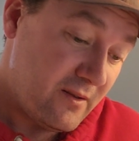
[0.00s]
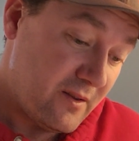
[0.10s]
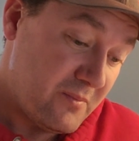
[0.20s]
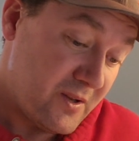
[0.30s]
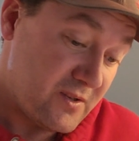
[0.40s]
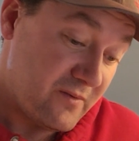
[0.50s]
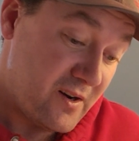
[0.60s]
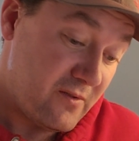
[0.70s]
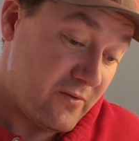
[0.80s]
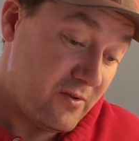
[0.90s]
and the
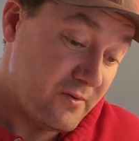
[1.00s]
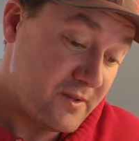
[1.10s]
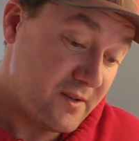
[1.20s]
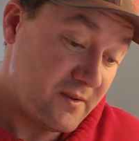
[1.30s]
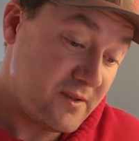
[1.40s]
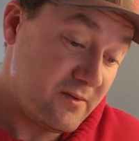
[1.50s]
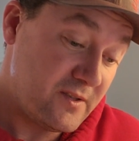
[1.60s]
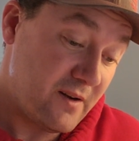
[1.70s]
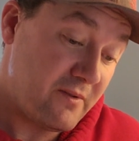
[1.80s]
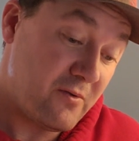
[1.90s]
Pennsylvania fuel is still
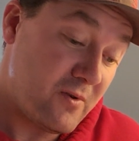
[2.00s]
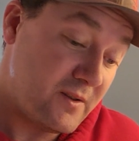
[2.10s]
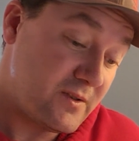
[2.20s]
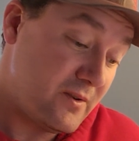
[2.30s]
$2.71.